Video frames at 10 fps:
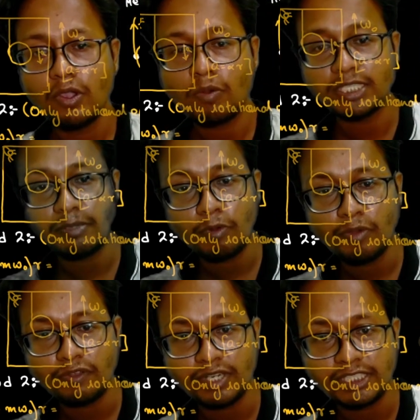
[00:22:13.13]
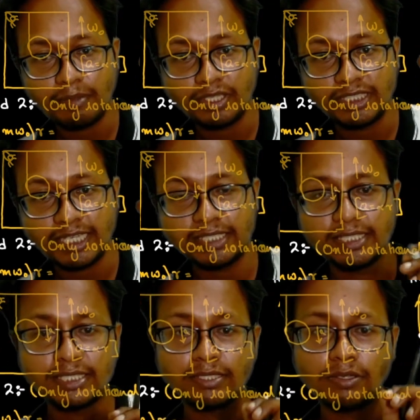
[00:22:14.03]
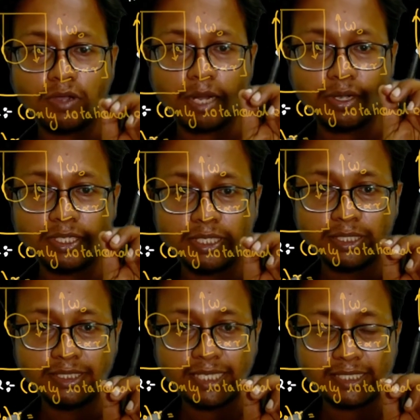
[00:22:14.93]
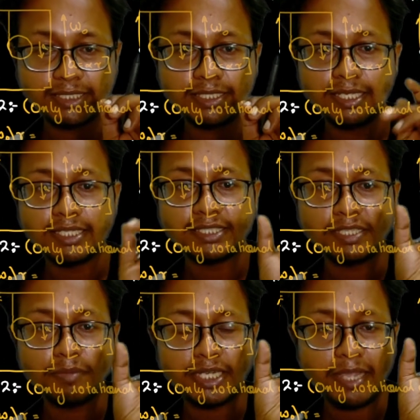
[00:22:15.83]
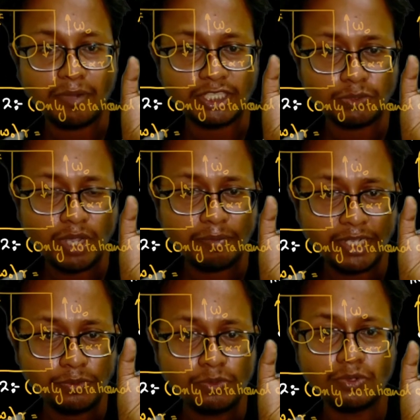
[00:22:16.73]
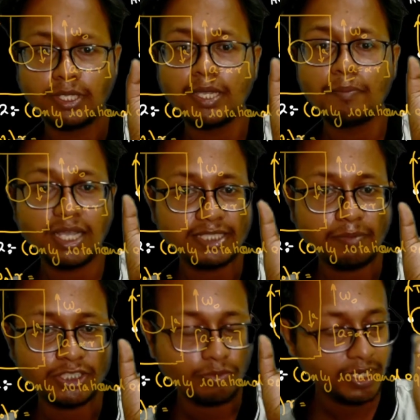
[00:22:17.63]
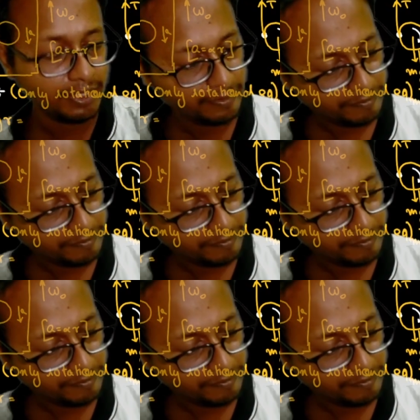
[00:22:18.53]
What is the moment of inertia about this axis or about this axis? It is nothing but mr square by 2 plus mr square.